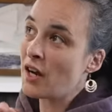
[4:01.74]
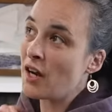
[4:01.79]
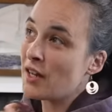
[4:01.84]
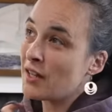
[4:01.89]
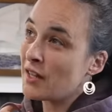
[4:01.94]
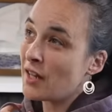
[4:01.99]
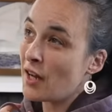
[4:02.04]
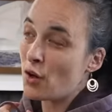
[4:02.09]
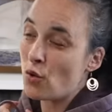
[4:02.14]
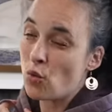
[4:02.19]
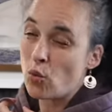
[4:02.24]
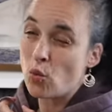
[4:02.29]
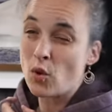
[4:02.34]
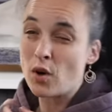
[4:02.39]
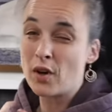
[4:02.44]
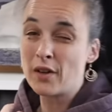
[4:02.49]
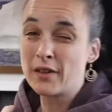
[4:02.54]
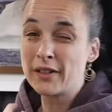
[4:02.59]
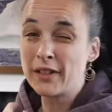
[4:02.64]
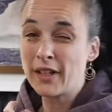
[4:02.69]
I had like
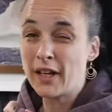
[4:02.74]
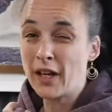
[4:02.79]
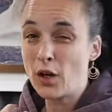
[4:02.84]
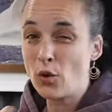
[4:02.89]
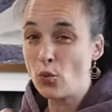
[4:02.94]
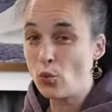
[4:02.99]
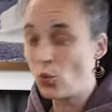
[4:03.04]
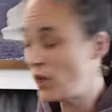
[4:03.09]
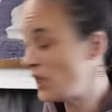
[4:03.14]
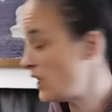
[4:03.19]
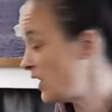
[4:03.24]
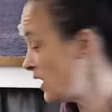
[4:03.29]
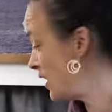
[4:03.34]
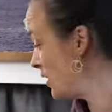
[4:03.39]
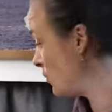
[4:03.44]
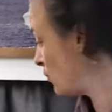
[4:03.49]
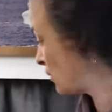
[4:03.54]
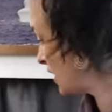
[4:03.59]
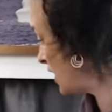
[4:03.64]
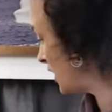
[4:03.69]
one day
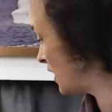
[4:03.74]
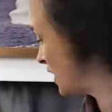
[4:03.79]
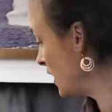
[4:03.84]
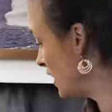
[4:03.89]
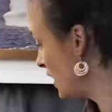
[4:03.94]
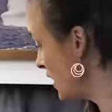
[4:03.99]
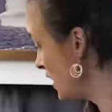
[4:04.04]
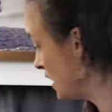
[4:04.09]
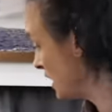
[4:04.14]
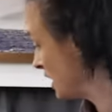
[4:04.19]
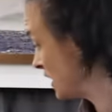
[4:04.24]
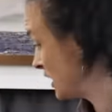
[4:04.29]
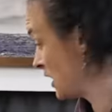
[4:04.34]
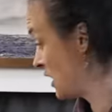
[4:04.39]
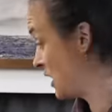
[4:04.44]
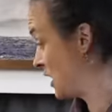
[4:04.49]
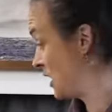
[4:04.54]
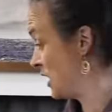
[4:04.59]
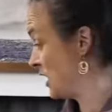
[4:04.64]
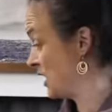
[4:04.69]
really
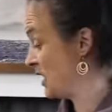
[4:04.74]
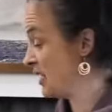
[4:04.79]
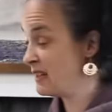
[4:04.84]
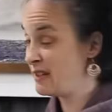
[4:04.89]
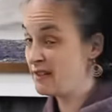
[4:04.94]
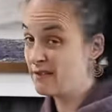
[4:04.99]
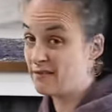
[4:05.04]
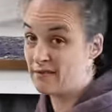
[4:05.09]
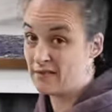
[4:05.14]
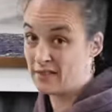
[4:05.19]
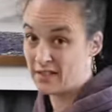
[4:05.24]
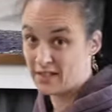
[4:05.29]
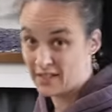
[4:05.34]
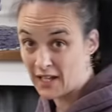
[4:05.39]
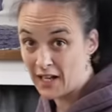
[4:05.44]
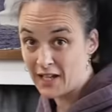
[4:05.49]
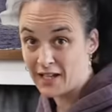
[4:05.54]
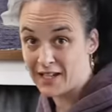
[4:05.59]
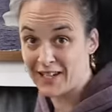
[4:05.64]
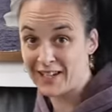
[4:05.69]

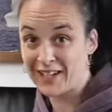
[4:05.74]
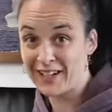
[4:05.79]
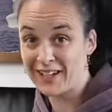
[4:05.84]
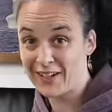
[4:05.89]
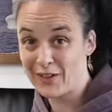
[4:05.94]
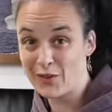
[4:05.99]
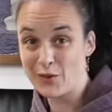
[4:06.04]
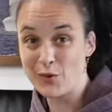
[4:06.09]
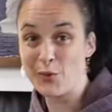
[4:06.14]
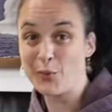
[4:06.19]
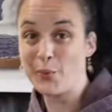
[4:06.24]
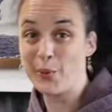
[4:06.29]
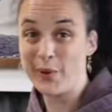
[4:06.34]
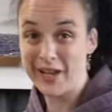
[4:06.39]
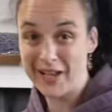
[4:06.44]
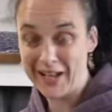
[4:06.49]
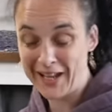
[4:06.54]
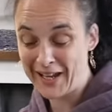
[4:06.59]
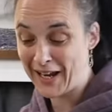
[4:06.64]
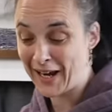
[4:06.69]
sick,
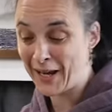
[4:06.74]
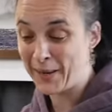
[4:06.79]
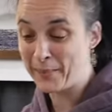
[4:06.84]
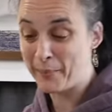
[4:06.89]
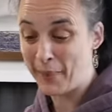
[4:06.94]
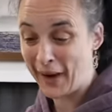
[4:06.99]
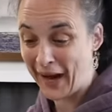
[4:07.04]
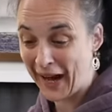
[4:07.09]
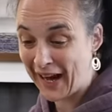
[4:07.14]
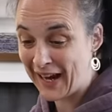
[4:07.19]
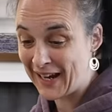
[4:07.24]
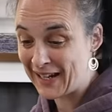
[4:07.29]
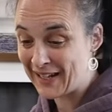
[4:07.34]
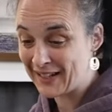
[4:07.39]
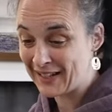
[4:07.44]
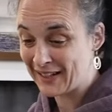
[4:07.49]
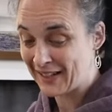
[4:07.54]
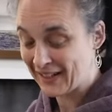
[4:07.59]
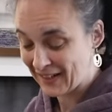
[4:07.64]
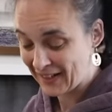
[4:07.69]
really in
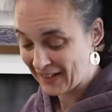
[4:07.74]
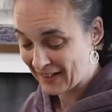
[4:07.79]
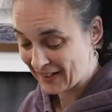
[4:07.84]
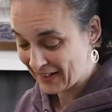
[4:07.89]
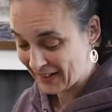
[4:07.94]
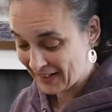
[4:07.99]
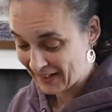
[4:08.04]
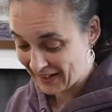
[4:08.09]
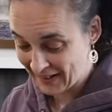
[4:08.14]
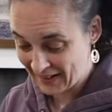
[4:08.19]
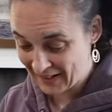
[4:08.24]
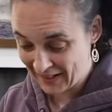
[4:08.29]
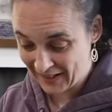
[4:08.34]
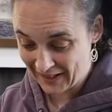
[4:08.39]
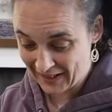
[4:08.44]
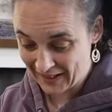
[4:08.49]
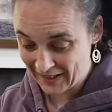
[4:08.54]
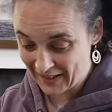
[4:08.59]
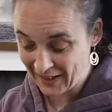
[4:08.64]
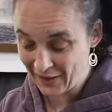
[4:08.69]
pain.
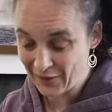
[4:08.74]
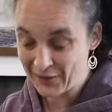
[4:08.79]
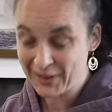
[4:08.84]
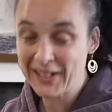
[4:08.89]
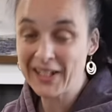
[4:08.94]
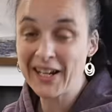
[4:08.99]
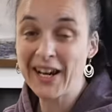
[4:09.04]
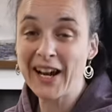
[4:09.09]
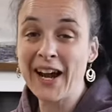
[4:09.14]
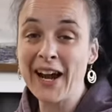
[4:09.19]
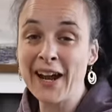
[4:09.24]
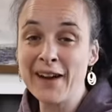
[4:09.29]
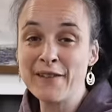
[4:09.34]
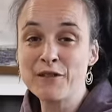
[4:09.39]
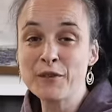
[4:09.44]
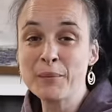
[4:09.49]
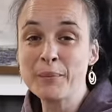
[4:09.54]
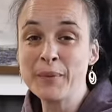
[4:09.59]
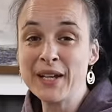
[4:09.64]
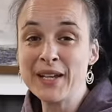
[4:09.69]
I don't think I've
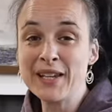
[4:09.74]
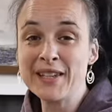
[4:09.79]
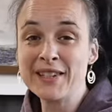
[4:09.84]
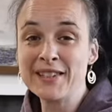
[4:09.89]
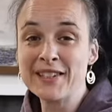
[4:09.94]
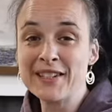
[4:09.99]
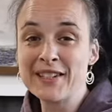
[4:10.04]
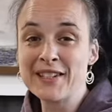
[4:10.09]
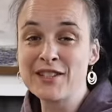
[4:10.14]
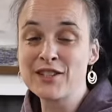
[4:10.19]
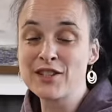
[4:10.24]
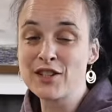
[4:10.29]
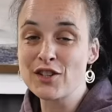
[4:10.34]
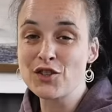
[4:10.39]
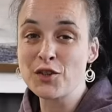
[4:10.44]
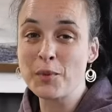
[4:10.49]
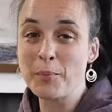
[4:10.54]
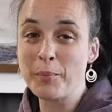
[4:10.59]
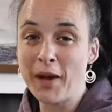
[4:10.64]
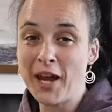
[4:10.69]
ever been in
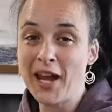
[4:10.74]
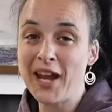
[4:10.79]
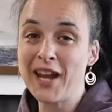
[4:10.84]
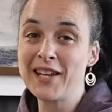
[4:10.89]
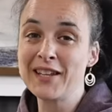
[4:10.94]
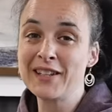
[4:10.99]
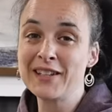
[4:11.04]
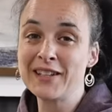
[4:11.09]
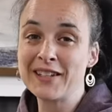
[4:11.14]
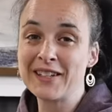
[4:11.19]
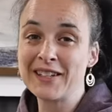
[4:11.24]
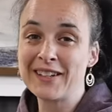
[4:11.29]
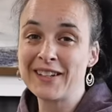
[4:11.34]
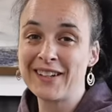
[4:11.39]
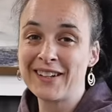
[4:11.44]
such a pain.